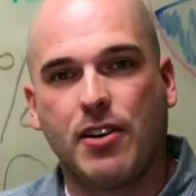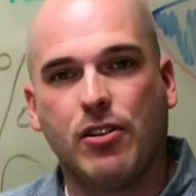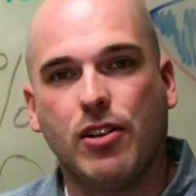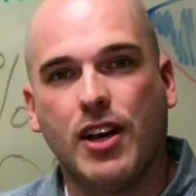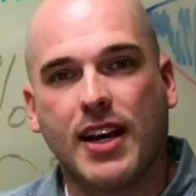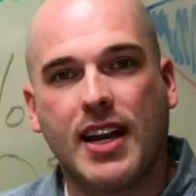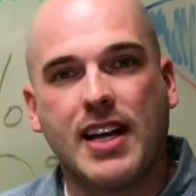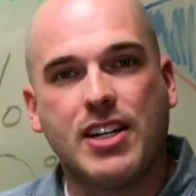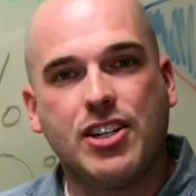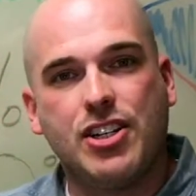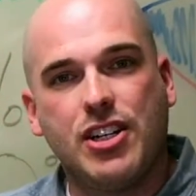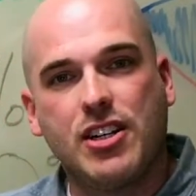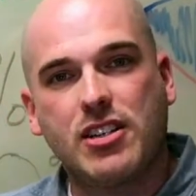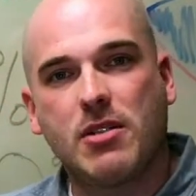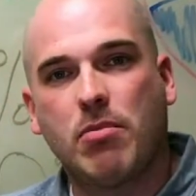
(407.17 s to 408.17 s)
You're looking at
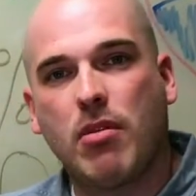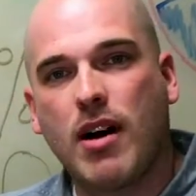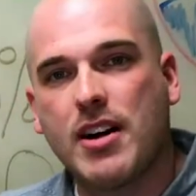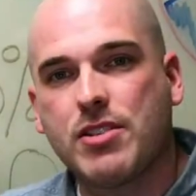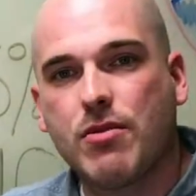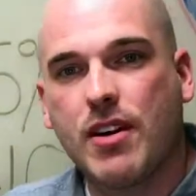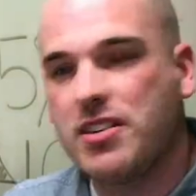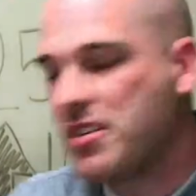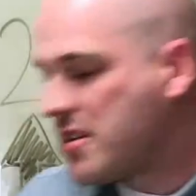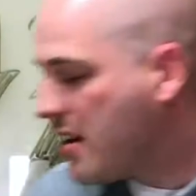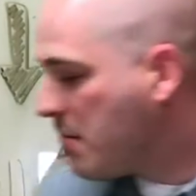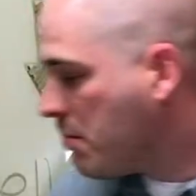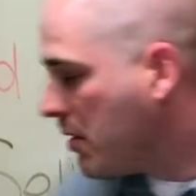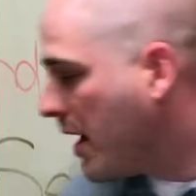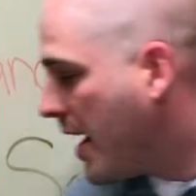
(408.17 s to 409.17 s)
just the price ranges that
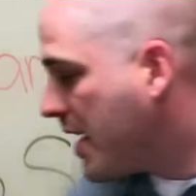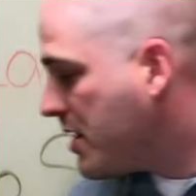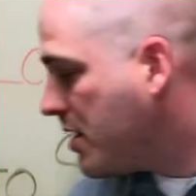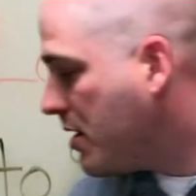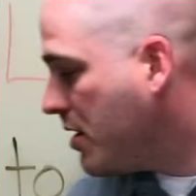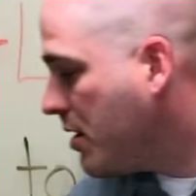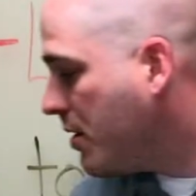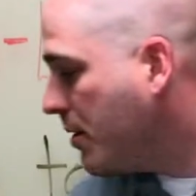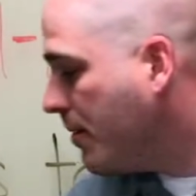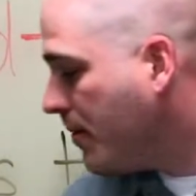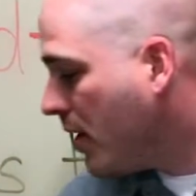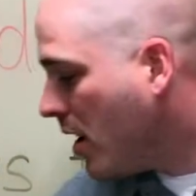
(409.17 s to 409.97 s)
apply to you.